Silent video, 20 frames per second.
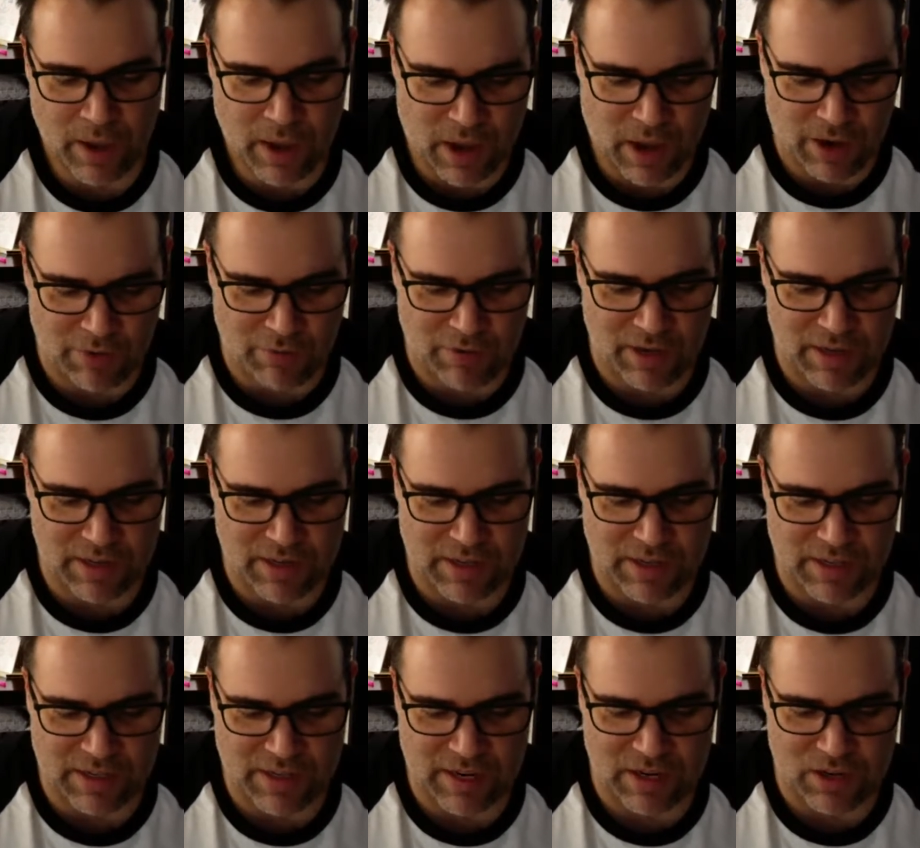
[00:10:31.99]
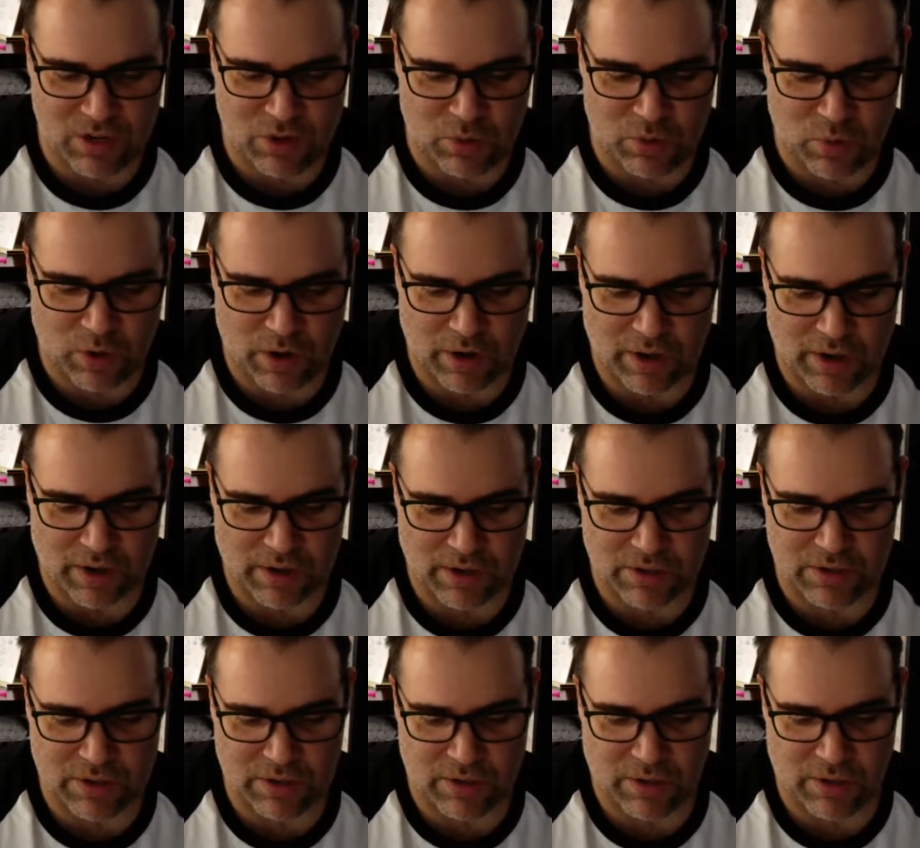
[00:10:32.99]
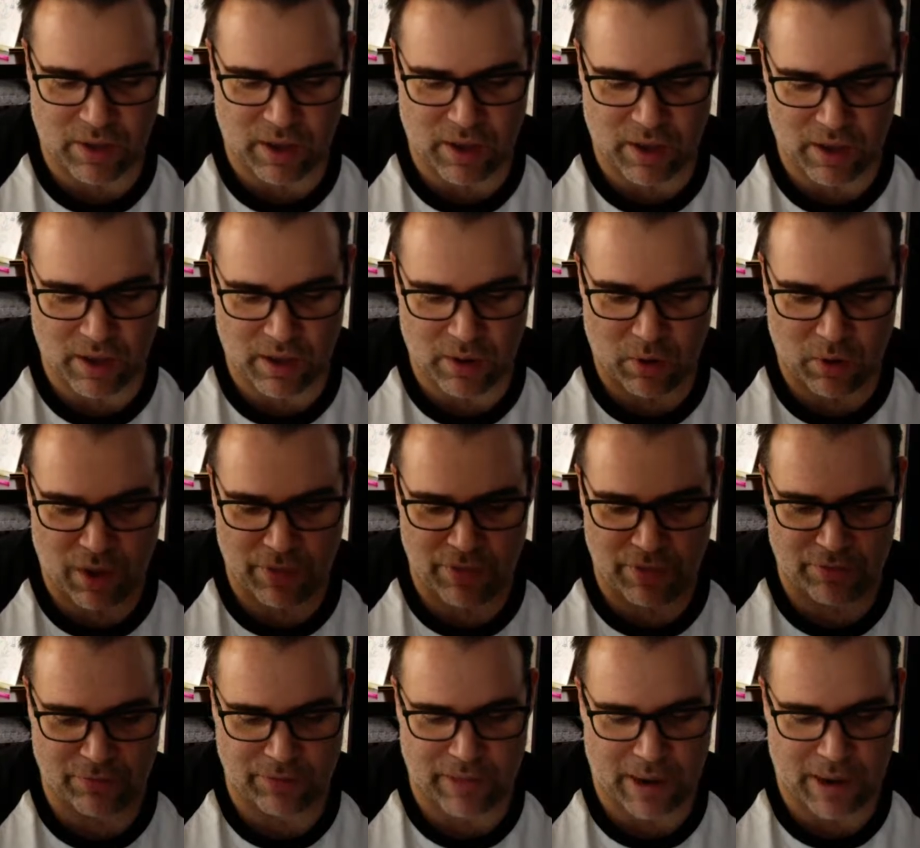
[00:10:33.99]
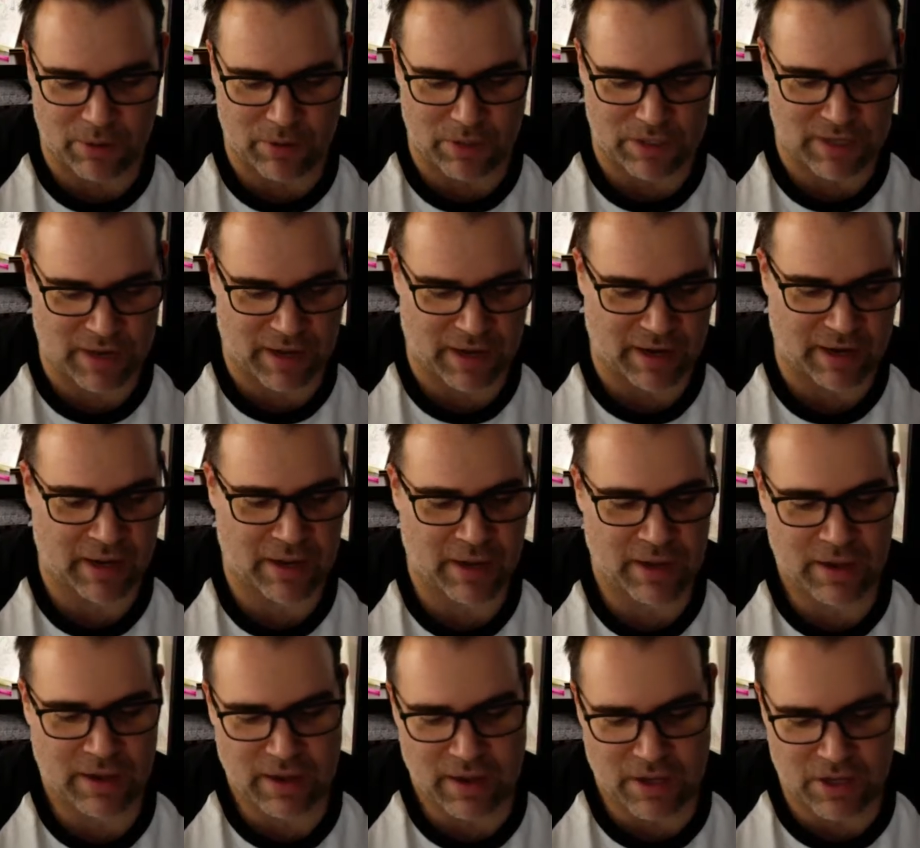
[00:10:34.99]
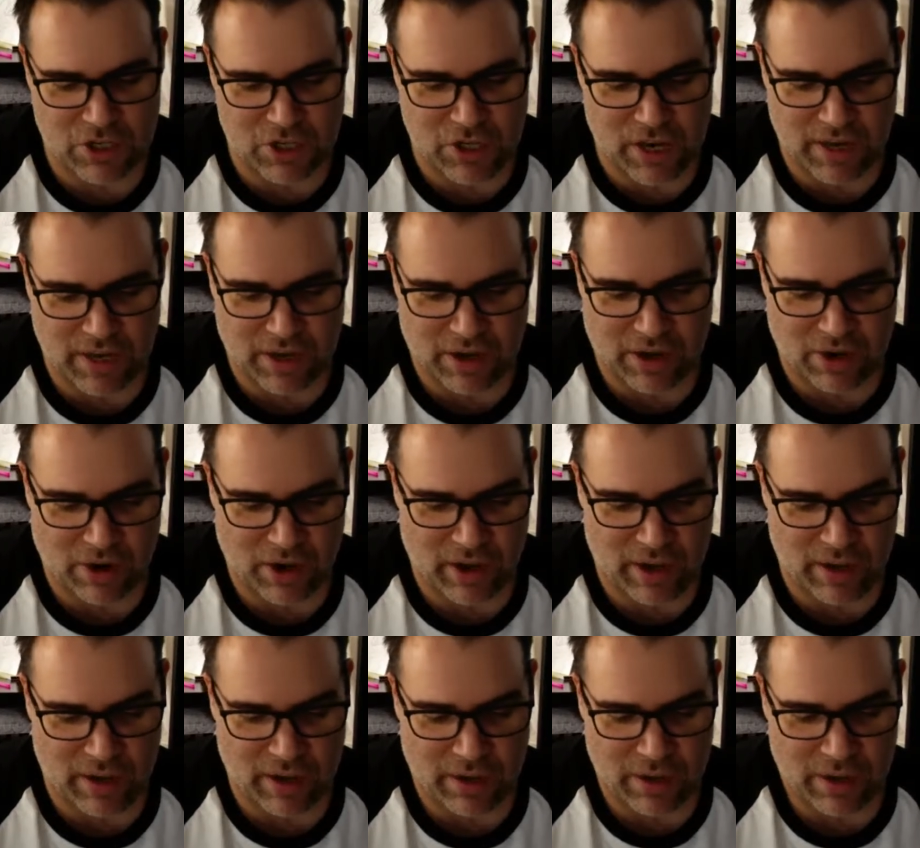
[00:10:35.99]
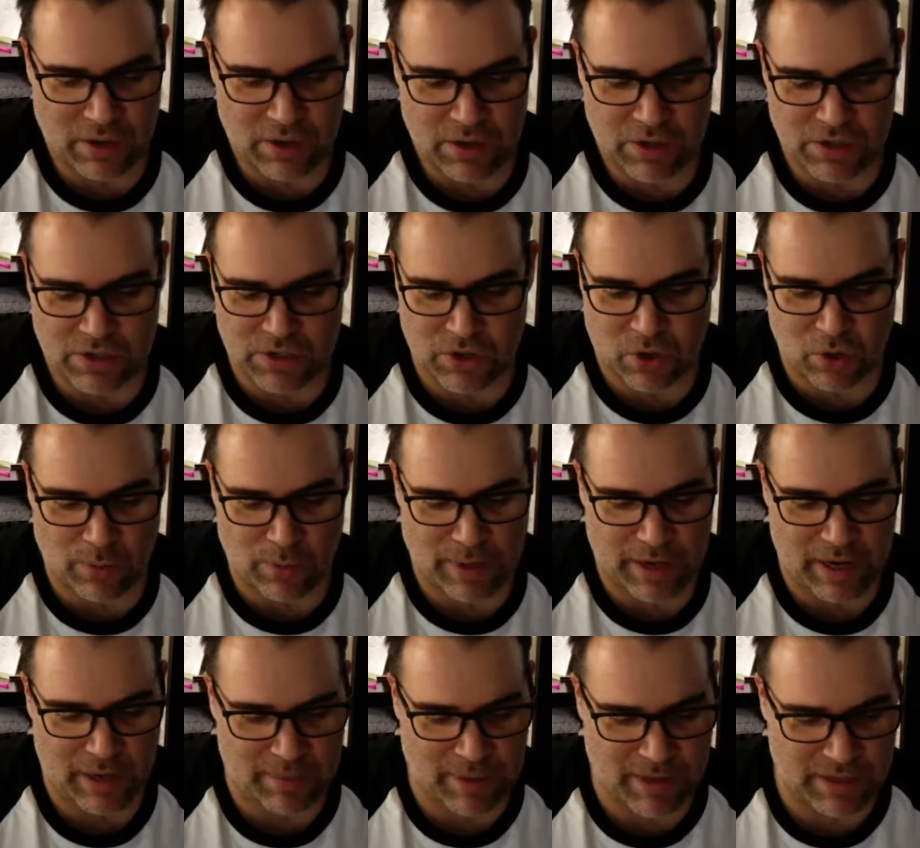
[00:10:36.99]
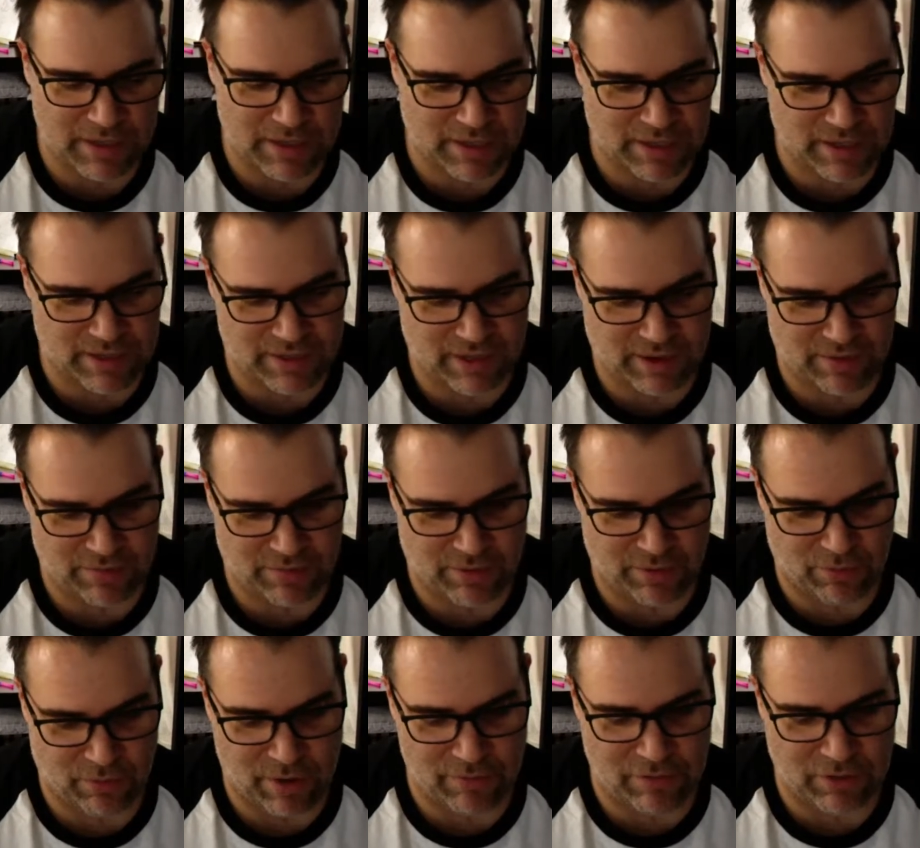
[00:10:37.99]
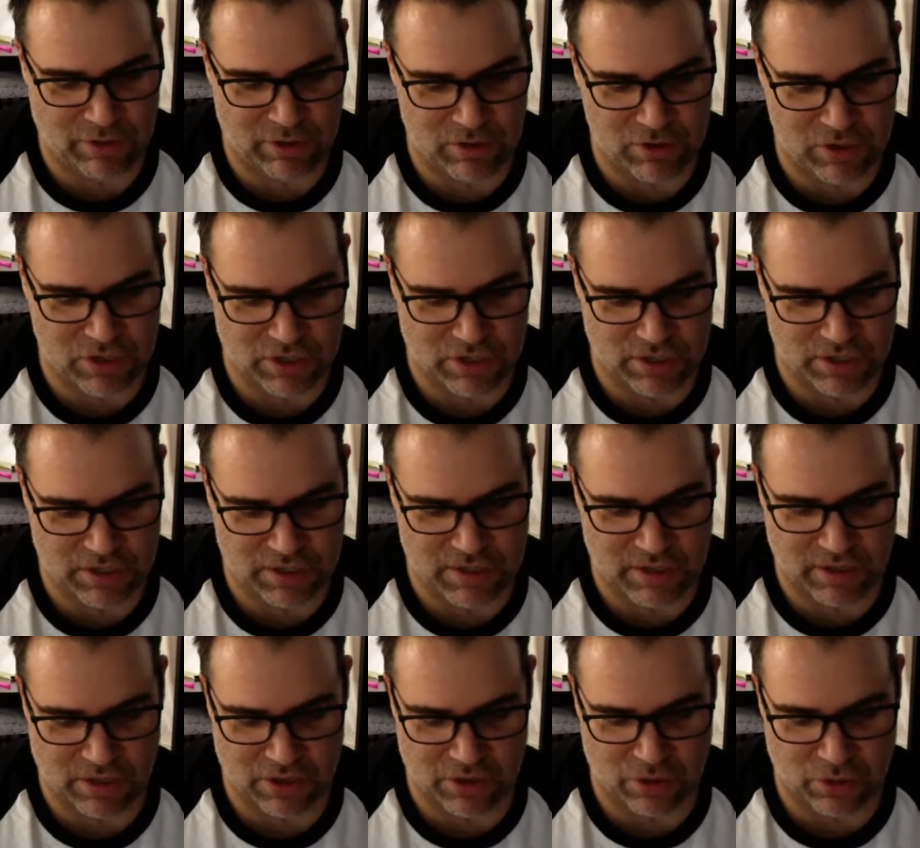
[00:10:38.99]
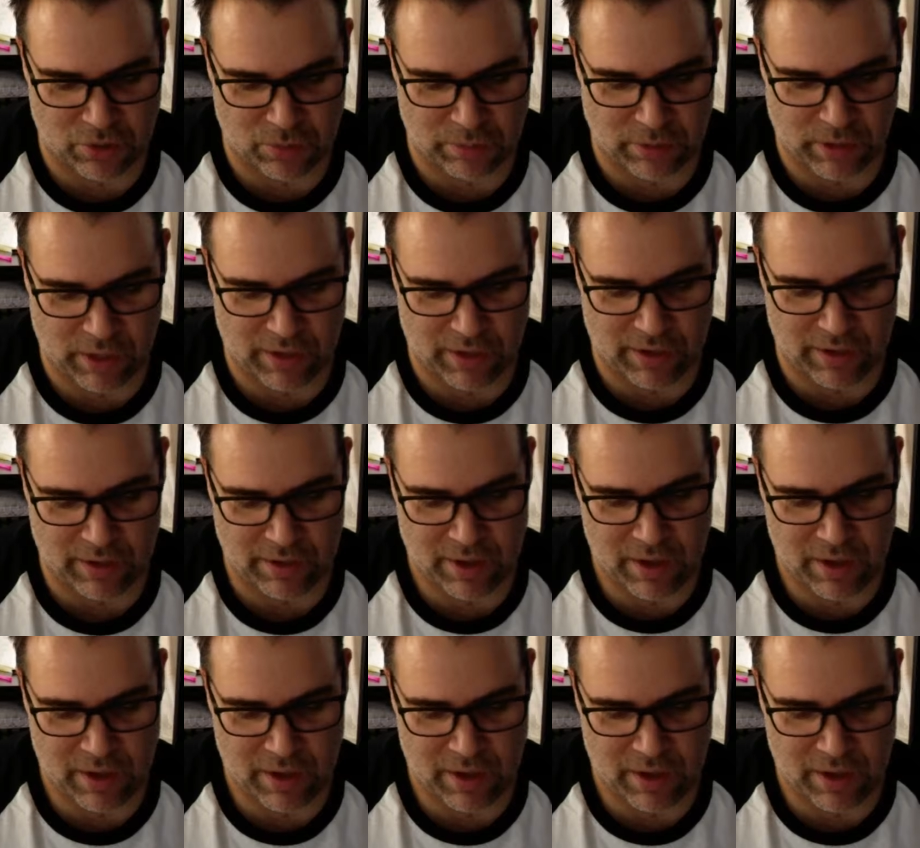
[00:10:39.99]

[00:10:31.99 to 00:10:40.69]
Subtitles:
Irene continued working on the flour sack and shaking her head. "So many Mexicans have the revolution still in their blood.